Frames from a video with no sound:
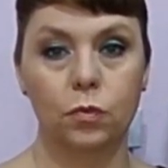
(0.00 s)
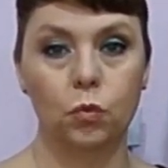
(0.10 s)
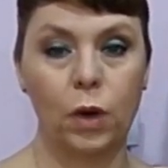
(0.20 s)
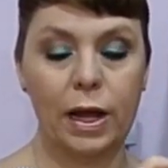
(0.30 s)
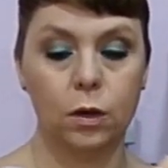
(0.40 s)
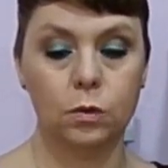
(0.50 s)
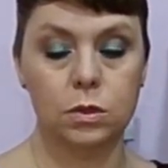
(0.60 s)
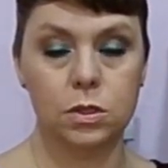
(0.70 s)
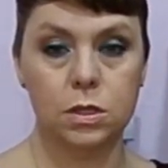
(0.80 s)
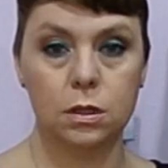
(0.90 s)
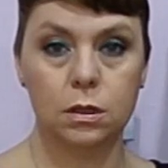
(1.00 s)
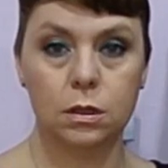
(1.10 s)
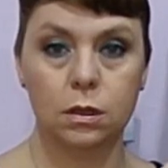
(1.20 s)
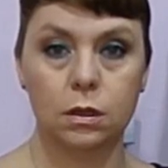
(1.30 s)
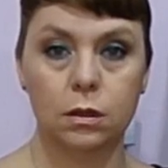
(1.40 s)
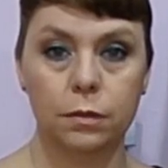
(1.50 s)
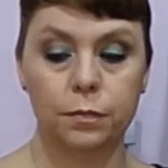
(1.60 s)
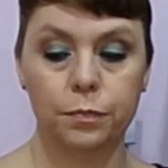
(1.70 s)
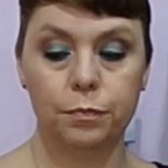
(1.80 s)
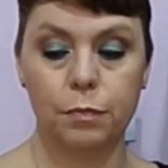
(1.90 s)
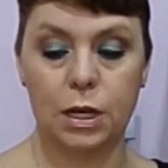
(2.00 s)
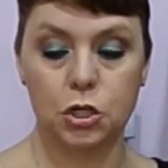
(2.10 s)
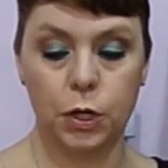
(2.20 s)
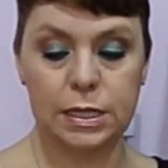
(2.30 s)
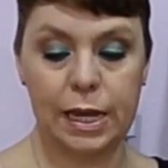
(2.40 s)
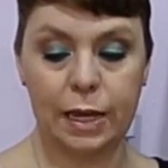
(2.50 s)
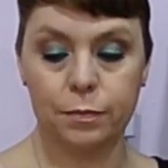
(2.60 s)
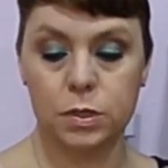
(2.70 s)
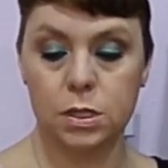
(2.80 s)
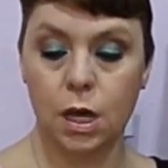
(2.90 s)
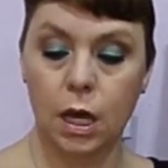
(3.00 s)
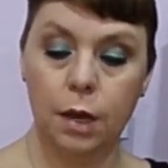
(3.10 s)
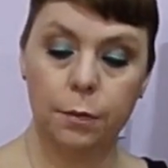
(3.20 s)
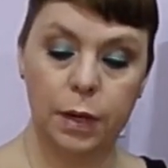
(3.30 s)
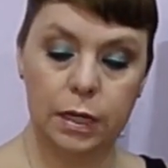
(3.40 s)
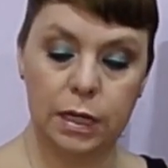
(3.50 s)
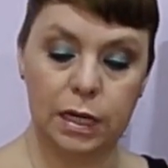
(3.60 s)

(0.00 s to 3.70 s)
round measuring tapes, but